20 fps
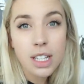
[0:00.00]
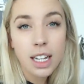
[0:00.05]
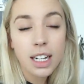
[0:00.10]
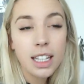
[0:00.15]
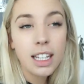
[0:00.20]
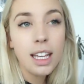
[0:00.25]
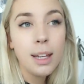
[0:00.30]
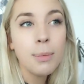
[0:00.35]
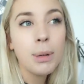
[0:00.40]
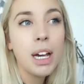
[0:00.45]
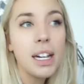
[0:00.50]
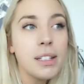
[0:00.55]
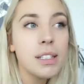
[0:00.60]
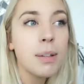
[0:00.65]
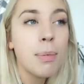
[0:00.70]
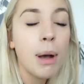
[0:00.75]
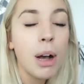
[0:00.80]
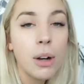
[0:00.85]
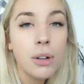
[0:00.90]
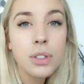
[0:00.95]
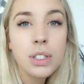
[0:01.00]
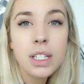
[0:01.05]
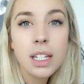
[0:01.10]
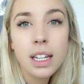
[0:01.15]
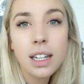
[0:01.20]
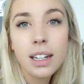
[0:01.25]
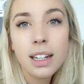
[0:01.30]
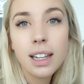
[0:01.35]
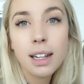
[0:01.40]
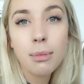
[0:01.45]
I'm gonna keep you guys
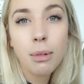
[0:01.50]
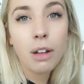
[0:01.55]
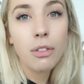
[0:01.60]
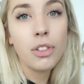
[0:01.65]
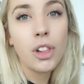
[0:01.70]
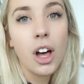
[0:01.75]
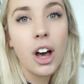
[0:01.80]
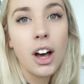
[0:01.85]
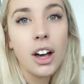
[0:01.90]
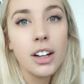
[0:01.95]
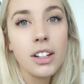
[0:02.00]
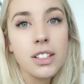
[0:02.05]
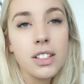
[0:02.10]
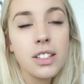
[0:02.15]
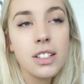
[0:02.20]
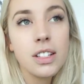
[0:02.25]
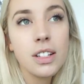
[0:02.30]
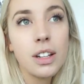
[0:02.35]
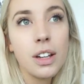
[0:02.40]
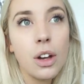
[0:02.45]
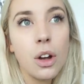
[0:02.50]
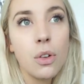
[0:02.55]
posted in my vlogs